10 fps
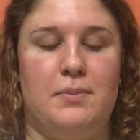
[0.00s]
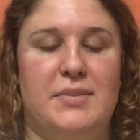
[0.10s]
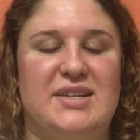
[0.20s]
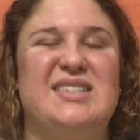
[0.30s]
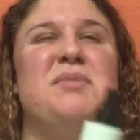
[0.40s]

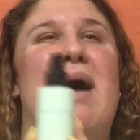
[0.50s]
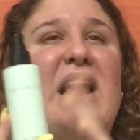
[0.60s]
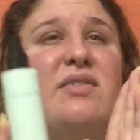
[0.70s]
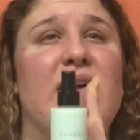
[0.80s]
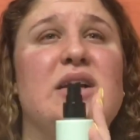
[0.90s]
This is the
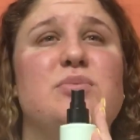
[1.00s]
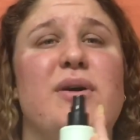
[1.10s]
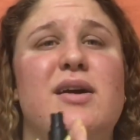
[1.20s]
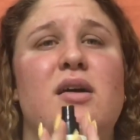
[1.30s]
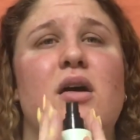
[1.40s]
mattifying
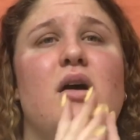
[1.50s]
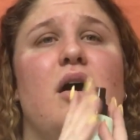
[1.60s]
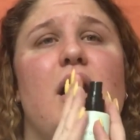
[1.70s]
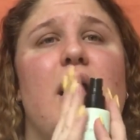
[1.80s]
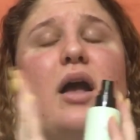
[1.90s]
spray.
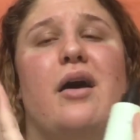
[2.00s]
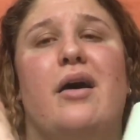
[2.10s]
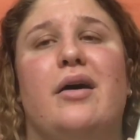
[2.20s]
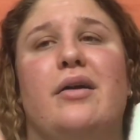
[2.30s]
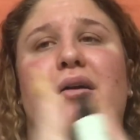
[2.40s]

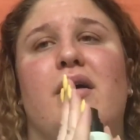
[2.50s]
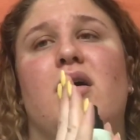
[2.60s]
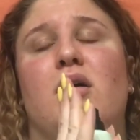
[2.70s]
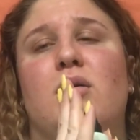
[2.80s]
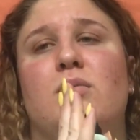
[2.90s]
And
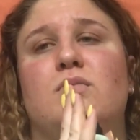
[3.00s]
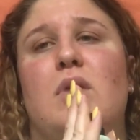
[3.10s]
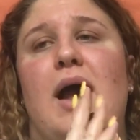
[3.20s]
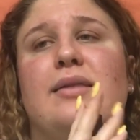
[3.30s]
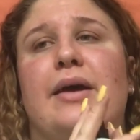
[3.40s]

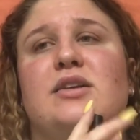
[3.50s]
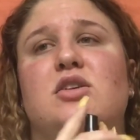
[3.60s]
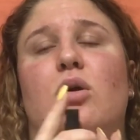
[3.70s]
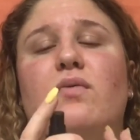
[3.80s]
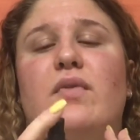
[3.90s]
I like to
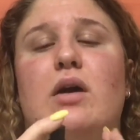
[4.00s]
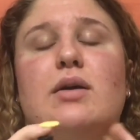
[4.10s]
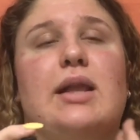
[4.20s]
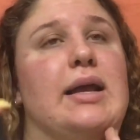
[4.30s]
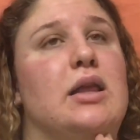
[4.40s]
go
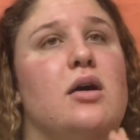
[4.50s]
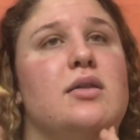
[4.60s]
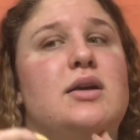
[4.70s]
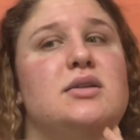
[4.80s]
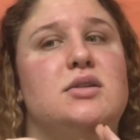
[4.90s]
very lightly on
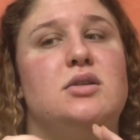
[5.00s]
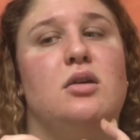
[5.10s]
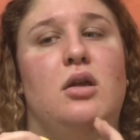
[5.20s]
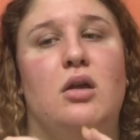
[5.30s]
this